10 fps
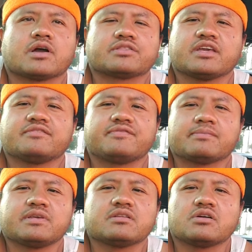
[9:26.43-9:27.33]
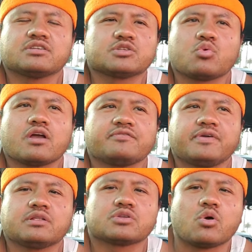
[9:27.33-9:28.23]
I think 1,500 square
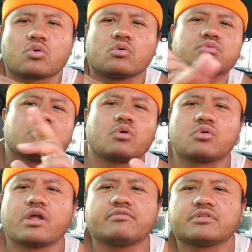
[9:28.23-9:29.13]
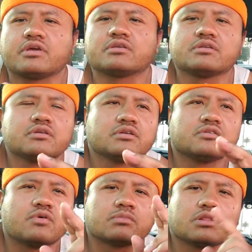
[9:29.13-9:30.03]
feet total, total, everything.
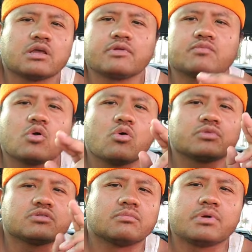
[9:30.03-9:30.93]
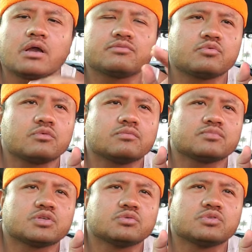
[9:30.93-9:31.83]
From the living room to the bedroom
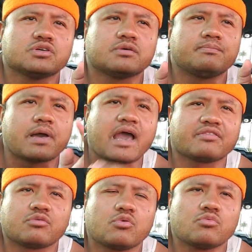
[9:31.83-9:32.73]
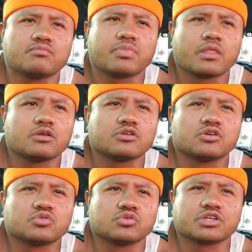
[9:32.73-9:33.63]
to the bathroom
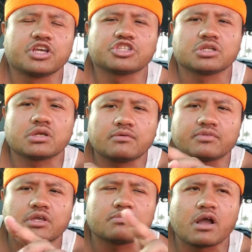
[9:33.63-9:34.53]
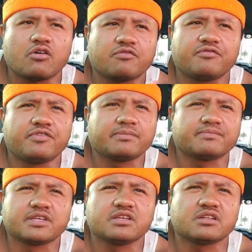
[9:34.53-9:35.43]
to the kitchen, everything about
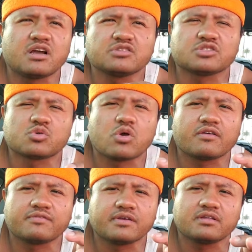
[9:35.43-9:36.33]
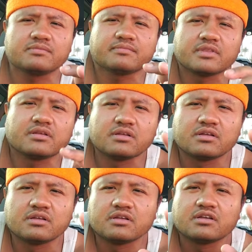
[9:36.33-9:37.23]
1,500 square feet.
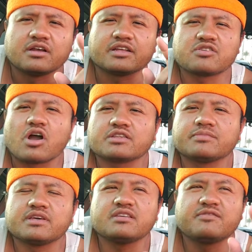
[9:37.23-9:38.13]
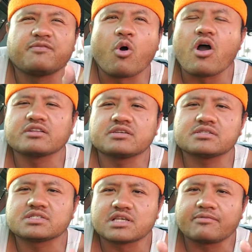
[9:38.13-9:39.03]
It cost me
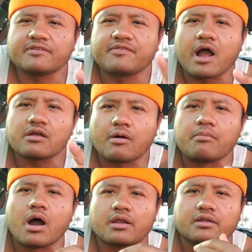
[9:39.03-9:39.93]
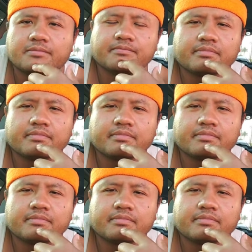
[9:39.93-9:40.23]
475 a month.